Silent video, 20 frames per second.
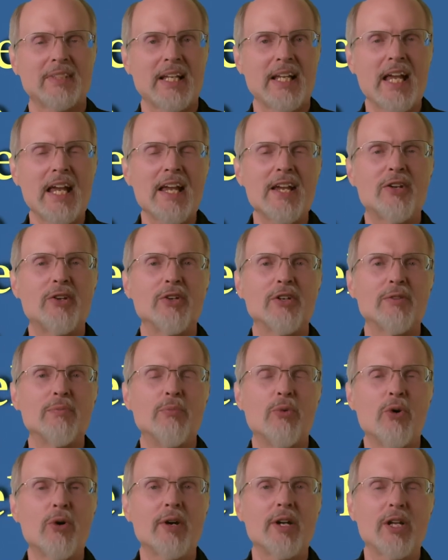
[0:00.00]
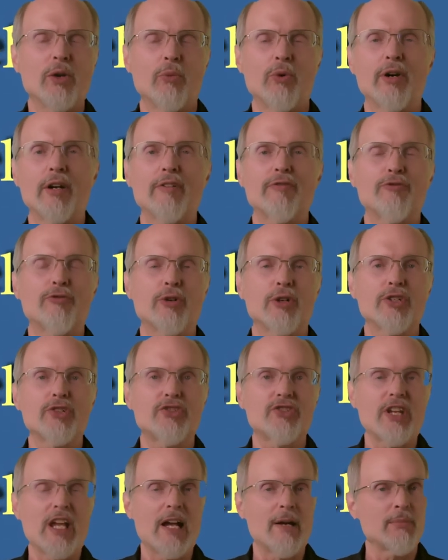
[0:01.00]
Hey, good morning. We're at First
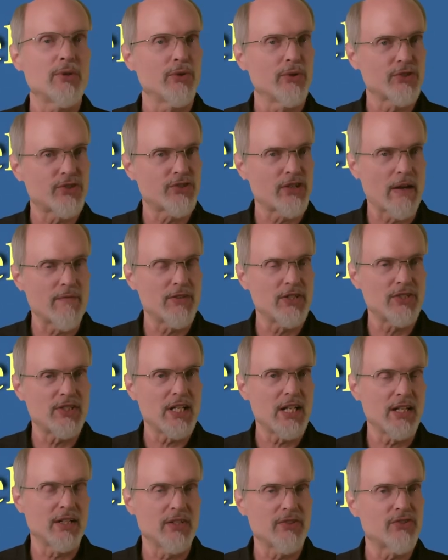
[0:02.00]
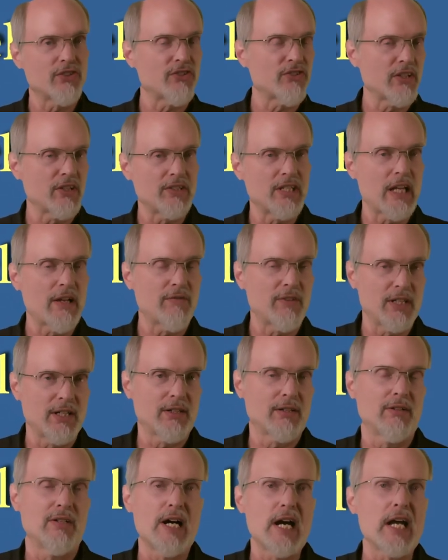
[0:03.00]
Samuel seventeen. This is the David and
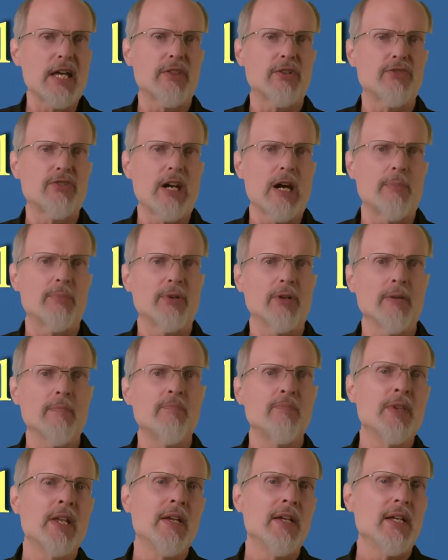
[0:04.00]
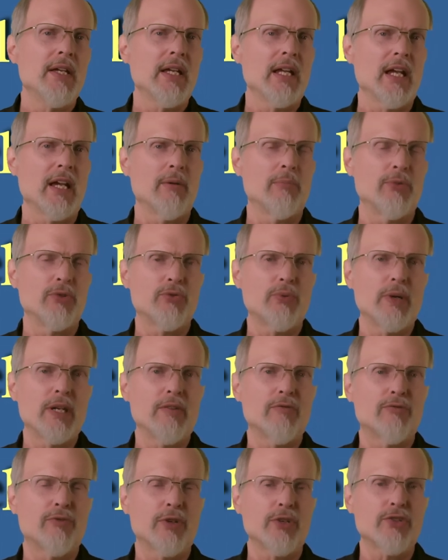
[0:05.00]
Goliath chapter, and
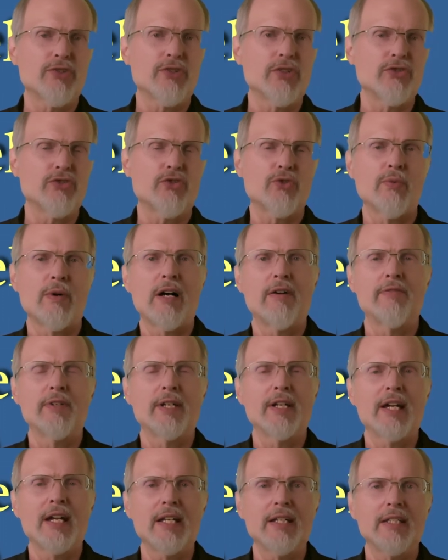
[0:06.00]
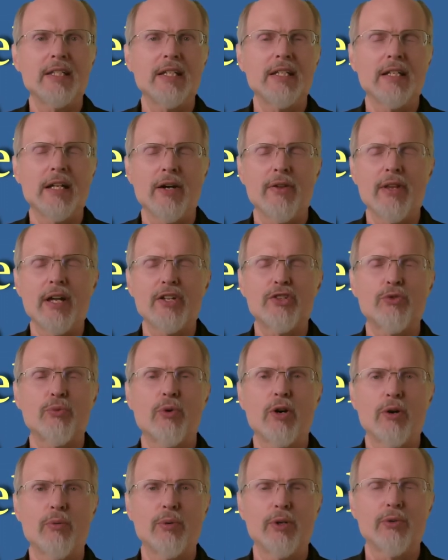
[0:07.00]
between verses twelve and nineteen now, that's
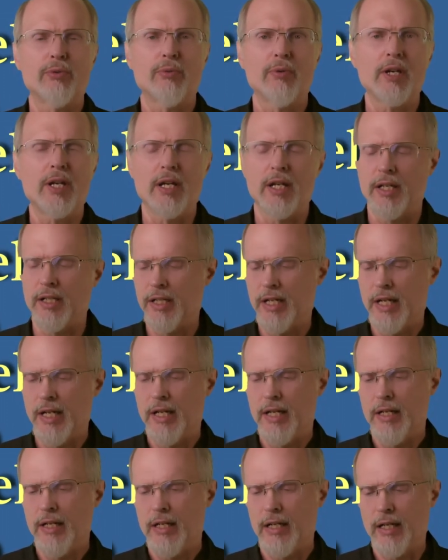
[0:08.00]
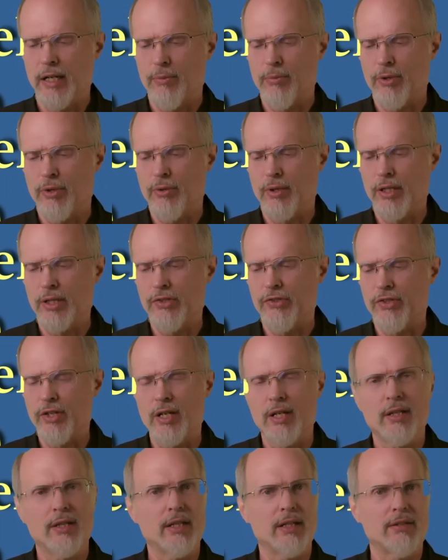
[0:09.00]
where we'll read, and we're going to
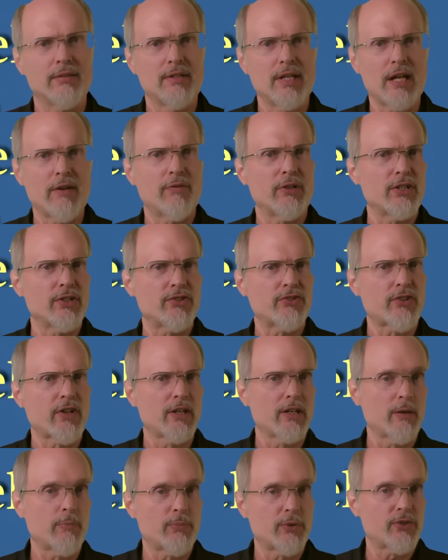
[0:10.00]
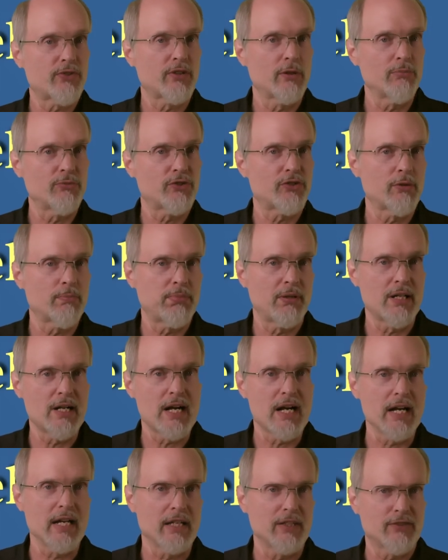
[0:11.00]
see that David is sent up with some
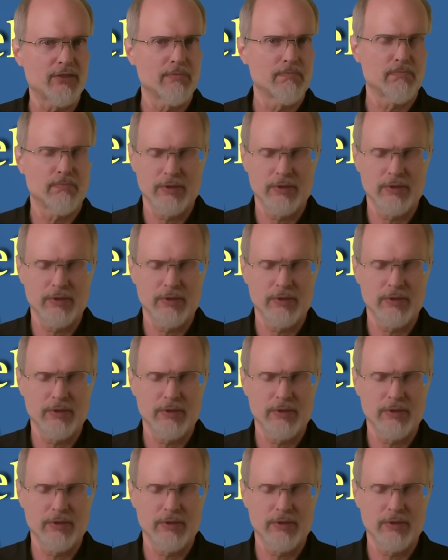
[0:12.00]
supplies.